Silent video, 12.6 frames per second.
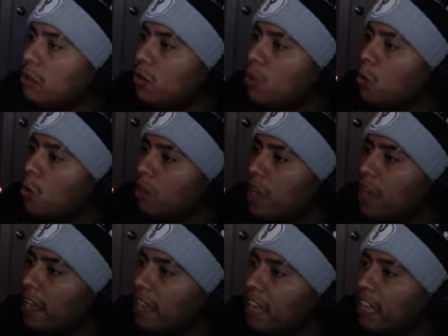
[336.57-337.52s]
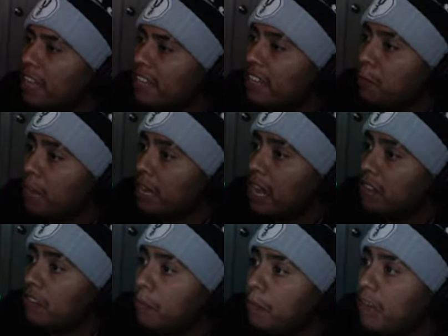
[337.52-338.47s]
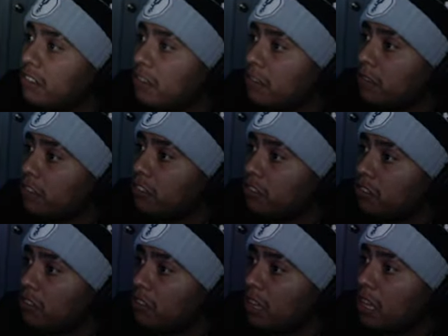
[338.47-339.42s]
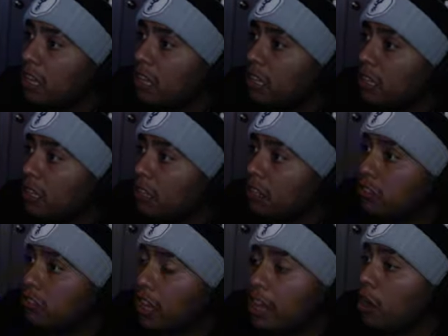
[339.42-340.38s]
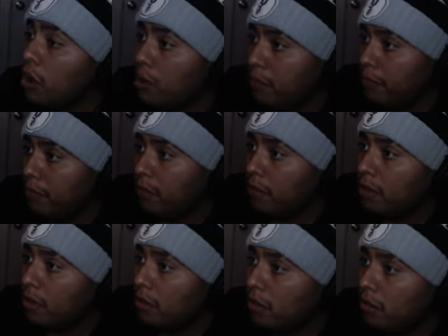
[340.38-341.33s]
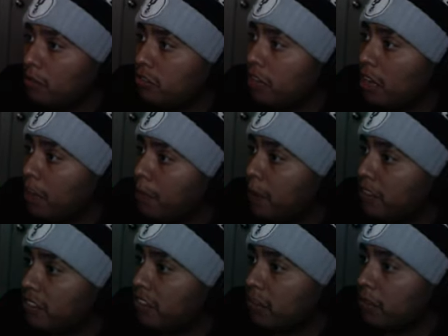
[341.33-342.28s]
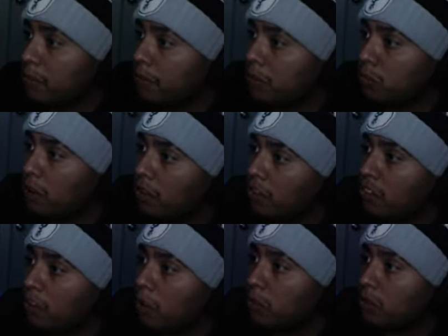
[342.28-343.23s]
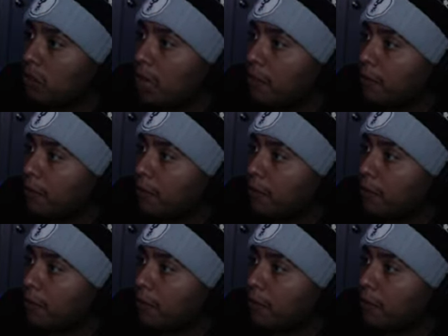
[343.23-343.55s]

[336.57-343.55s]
the whole night, and then we had to basically just stay up. Stay up, basically, because we had to stay up to, like,